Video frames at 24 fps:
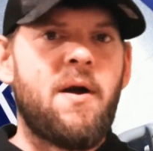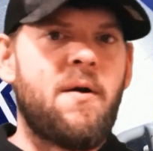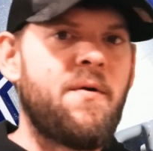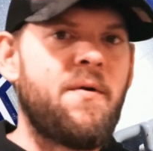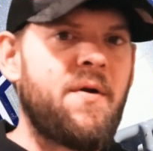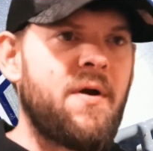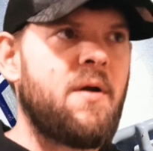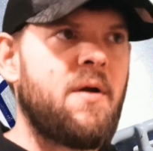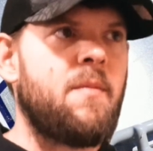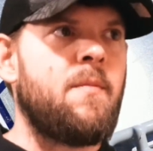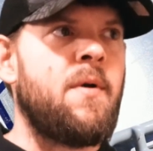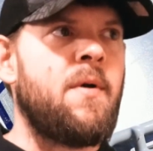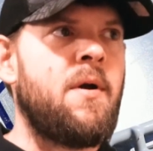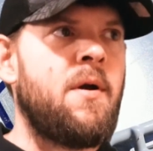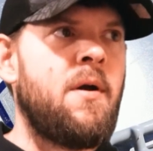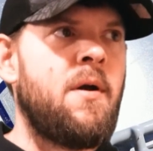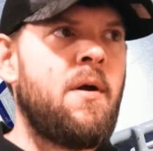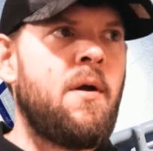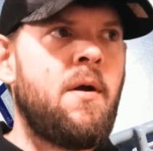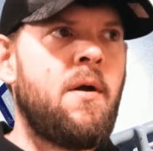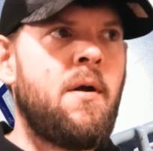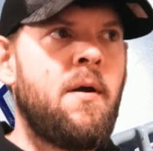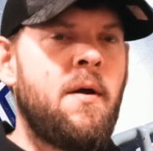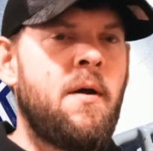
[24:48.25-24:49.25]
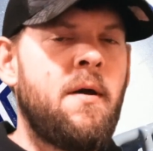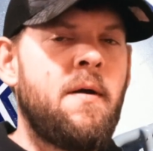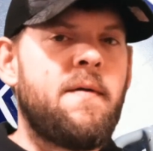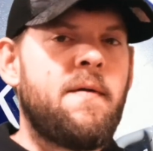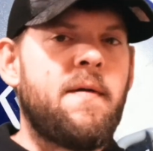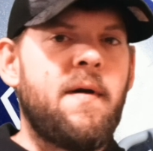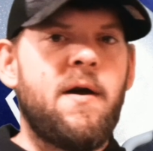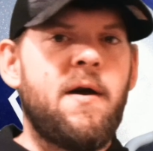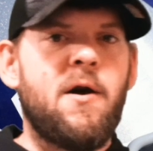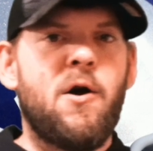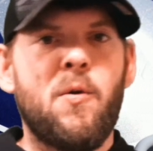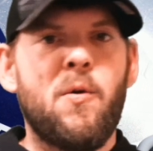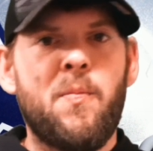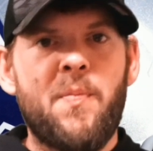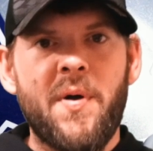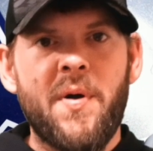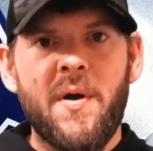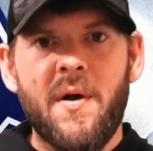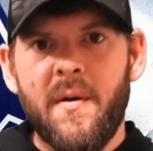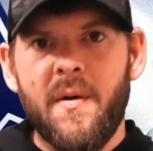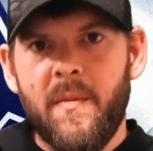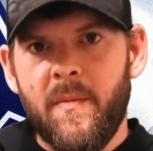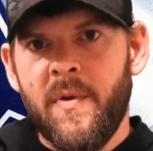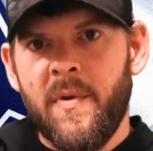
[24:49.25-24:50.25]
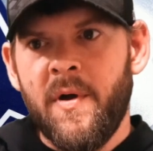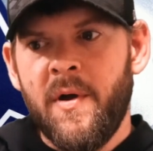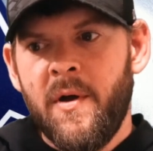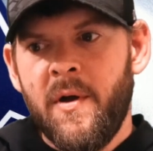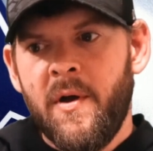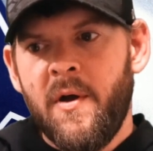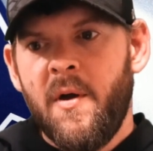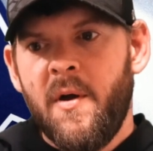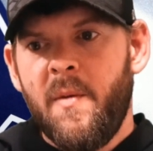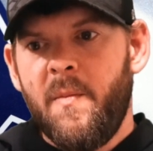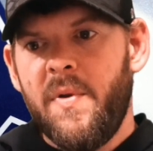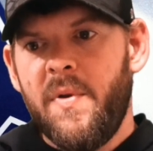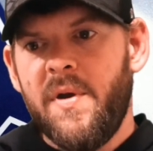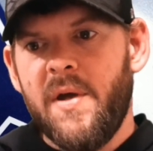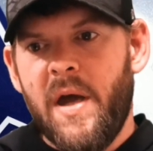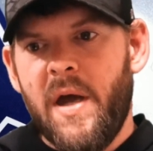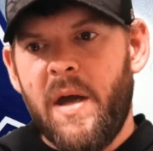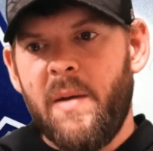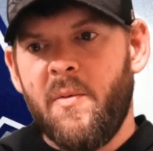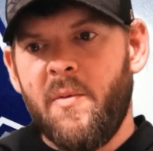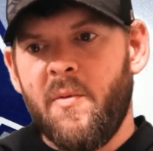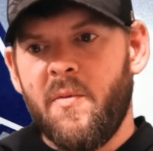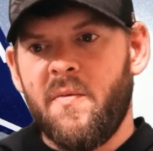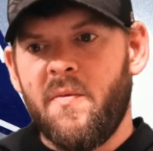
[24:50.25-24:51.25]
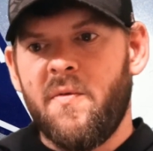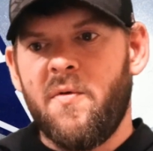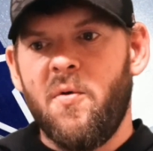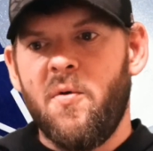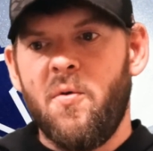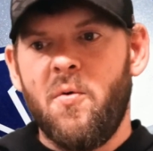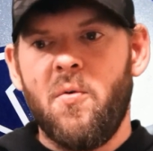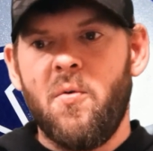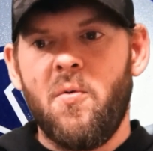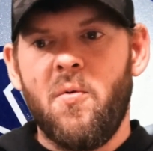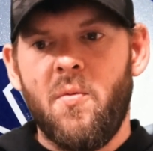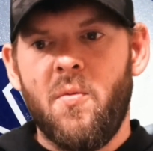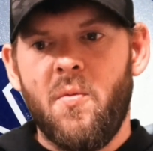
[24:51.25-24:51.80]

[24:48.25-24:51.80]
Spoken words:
him to help him be able to,